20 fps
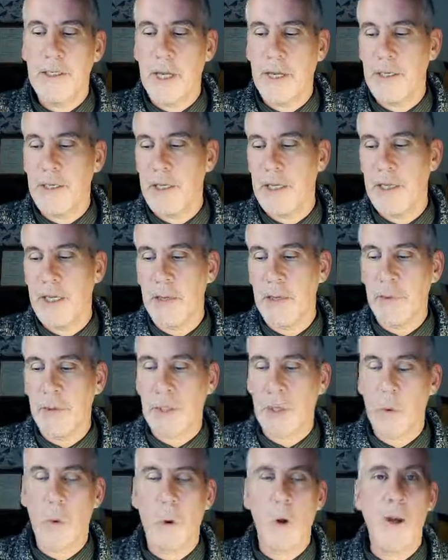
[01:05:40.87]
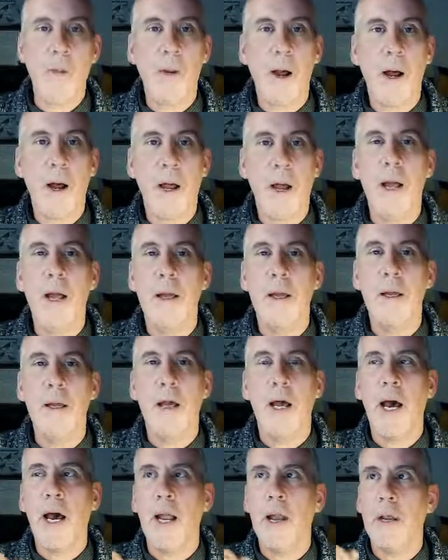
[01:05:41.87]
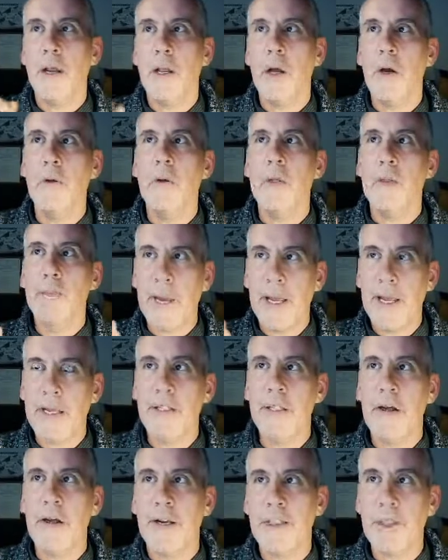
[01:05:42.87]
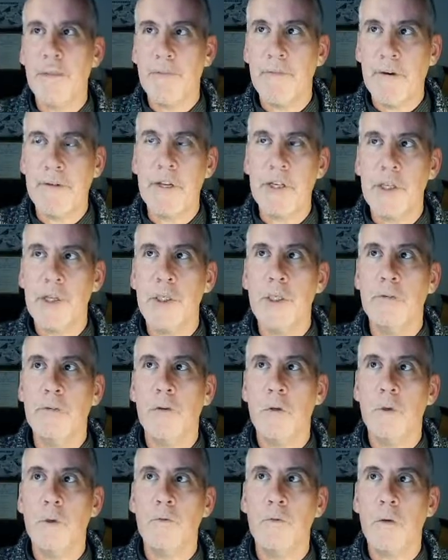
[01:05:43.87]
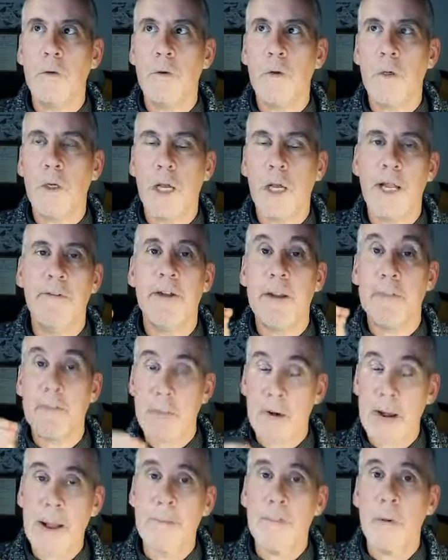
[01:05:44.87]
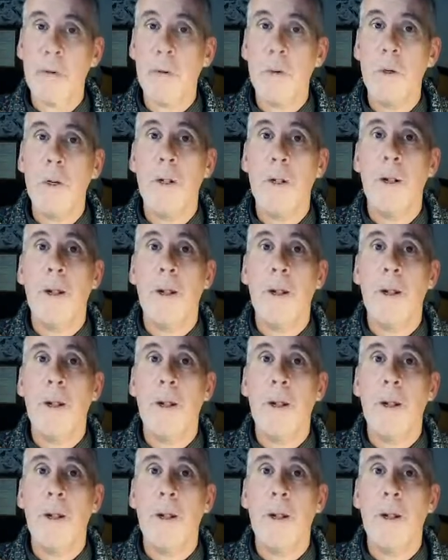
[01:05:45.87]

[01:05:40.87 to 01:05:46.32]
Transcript: that. it was a quagmire, and I know pigs are actually very useful for clearing bramble